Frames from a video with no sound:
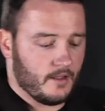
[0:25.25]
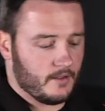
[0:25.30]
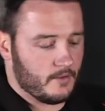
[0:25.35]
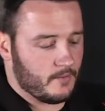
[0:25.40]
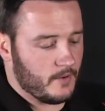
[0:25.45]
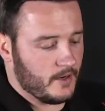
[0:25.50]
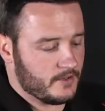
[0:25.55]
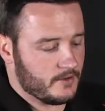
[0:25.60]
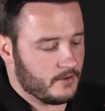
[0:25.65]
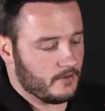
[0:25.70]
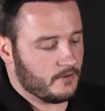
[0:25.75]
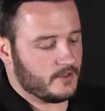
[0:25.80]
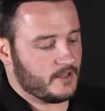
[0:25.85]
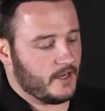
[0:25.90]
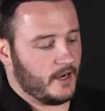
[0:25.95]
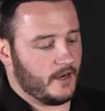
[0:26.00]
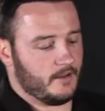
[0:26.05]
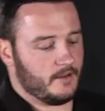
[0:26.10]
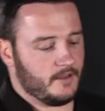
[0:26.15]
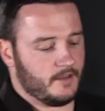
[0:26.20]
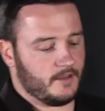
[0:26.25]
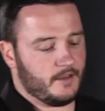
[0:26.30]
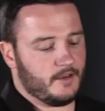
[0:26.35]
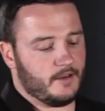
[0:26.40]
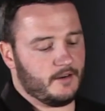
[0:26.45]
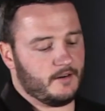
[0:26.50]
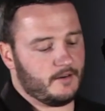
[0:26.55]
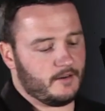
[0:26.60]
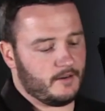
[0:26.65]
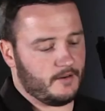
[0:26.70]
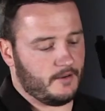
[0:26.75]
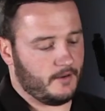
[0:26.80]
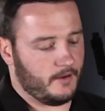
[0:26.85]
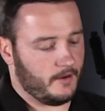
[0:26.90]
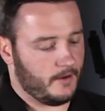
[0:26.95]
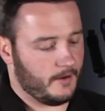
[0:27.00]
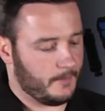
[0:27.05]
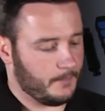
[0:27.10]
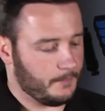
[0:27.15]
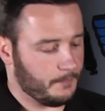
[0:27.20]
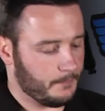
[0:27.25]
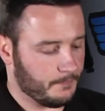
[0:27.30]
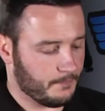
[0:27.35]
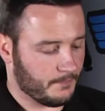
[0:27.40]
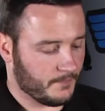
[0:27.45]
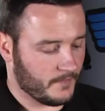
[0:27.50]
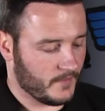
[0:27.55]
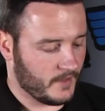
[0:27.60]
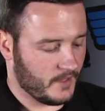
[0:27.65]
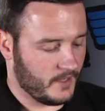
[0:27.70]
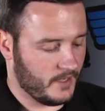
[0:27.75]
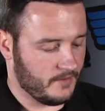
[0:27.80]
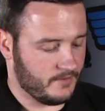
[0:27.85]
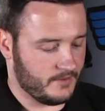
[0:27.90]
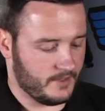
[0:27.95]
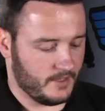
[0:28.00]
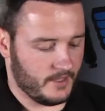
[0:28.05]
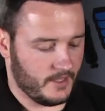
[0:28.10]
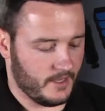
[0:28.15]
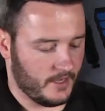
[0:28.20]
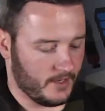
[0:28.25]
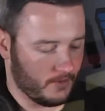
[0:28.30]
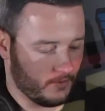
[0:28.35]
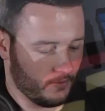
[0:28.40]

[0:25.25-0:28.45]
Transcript: The retro styling here um, gives you that